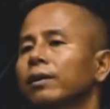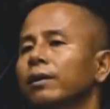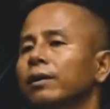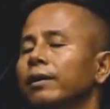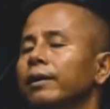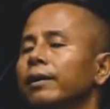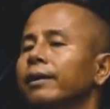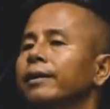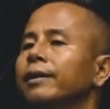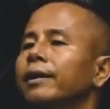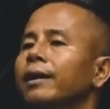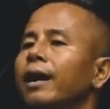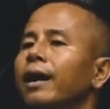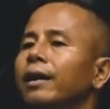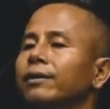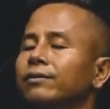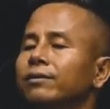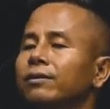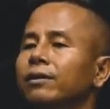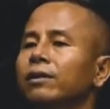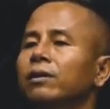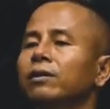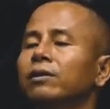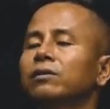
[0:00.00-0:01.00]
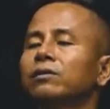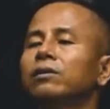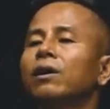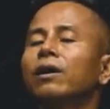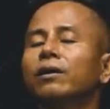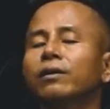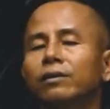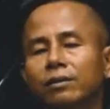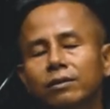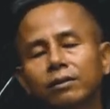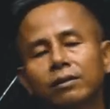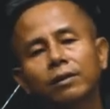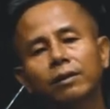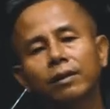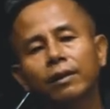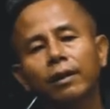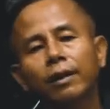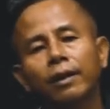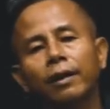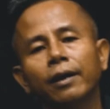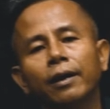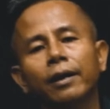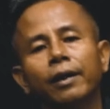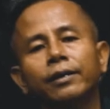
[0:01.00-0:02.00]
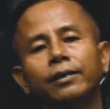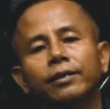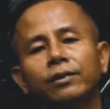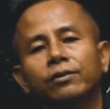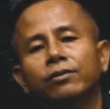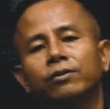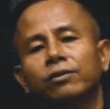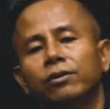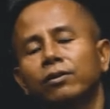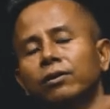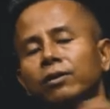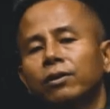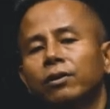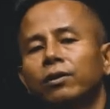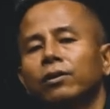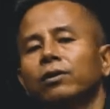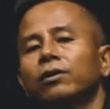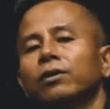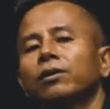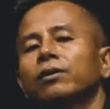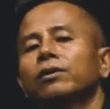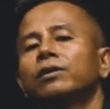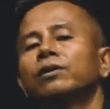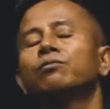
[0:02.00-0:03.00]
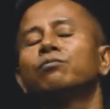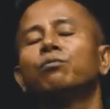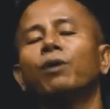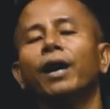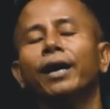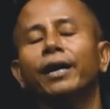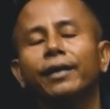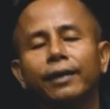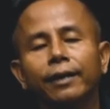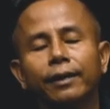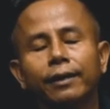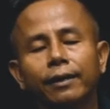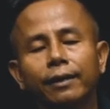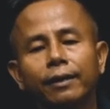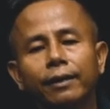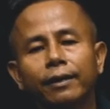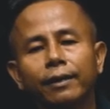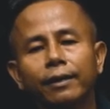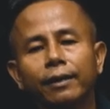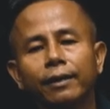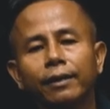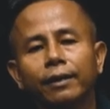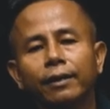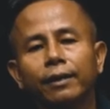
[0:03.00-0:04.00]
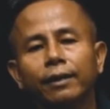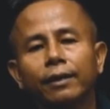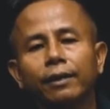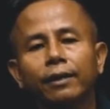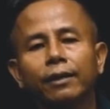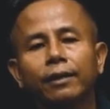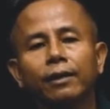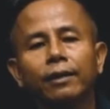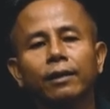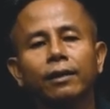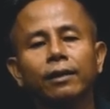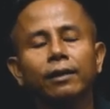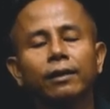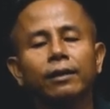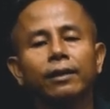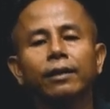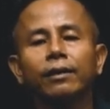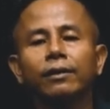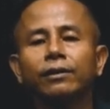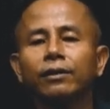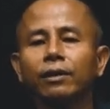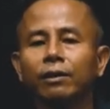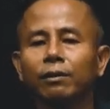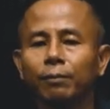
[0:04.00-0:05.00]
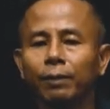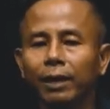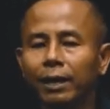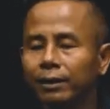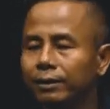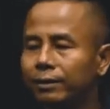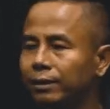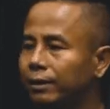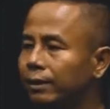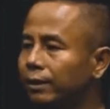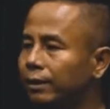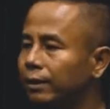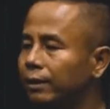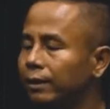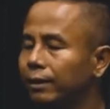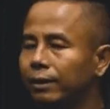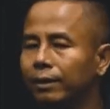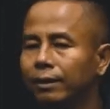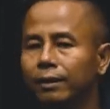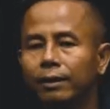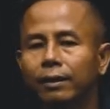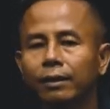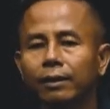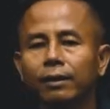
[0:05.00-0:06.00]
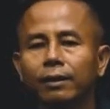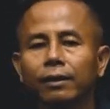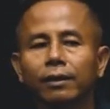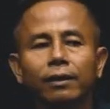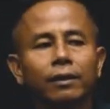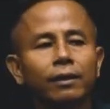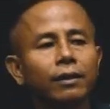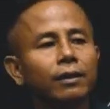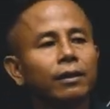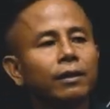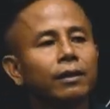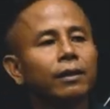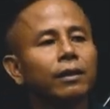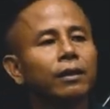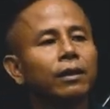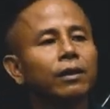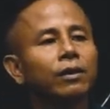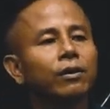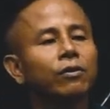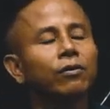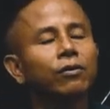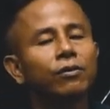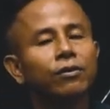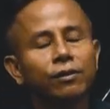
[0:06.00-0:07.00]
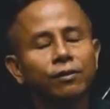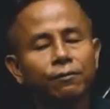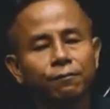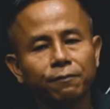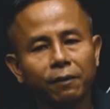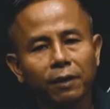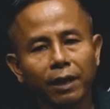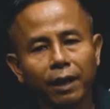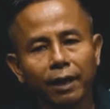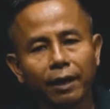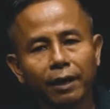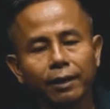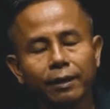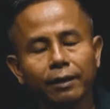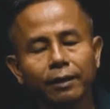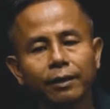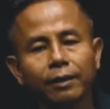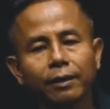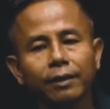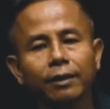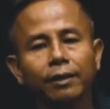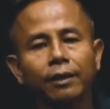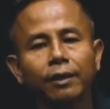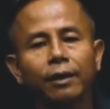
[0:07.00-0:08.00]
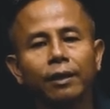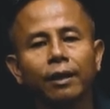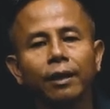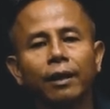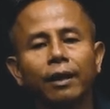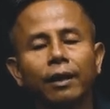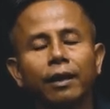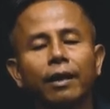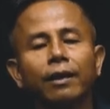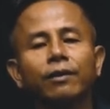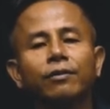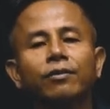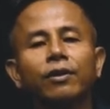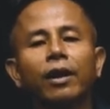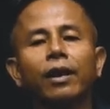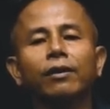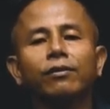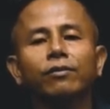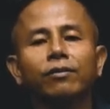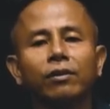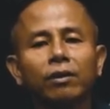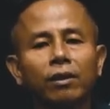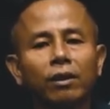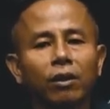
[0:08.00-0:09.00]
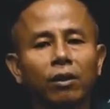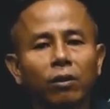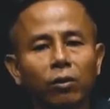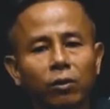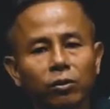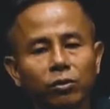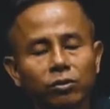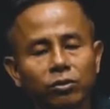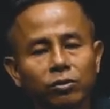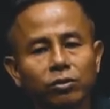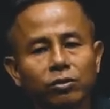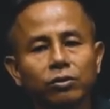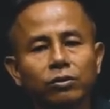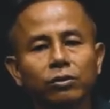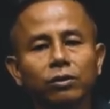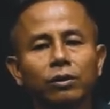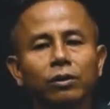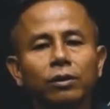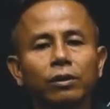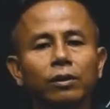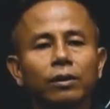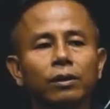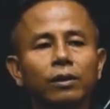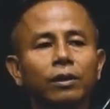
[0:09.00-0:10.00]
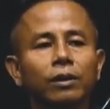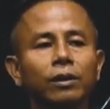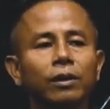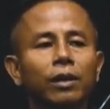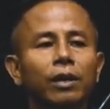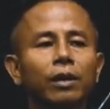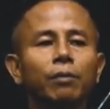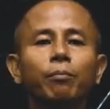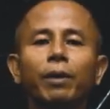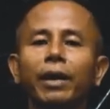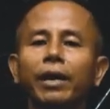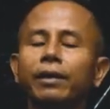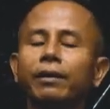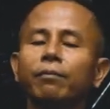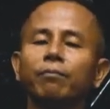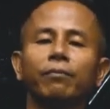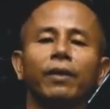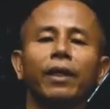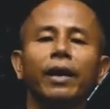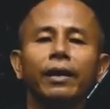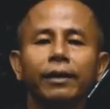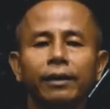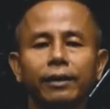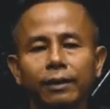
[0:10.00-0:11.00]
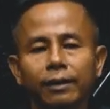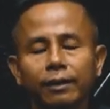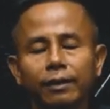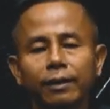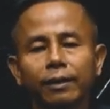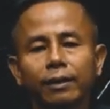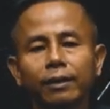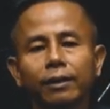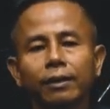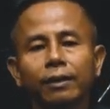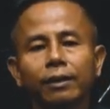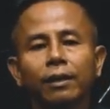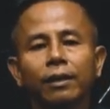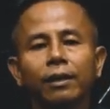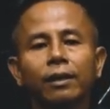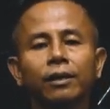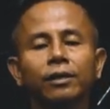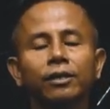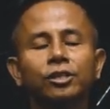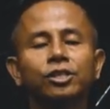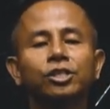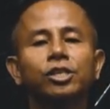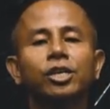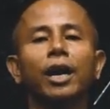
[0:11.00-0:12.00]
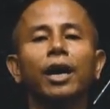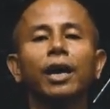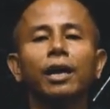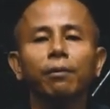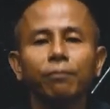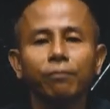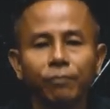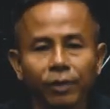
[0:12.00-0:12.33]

He cast lots. He just divided. Can you imagine? Crucify and take the clothes and make him naked. Shamed